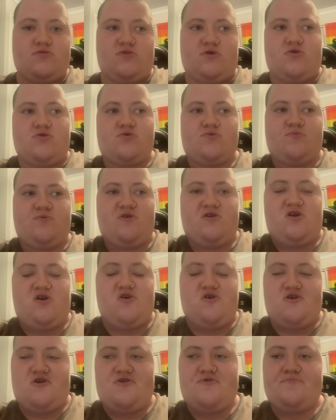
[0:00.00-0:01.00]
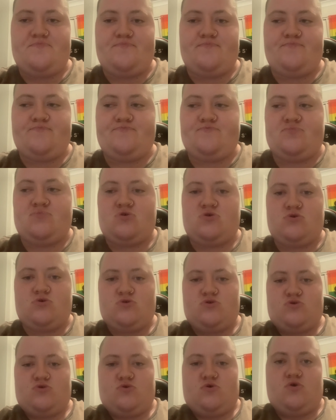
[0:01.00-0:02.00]
this video.
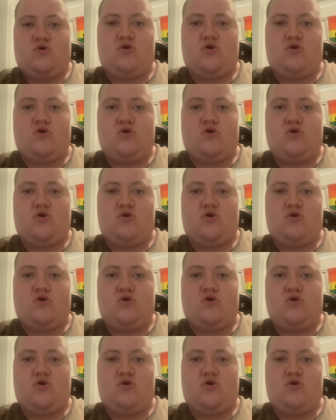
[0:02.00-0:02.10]
So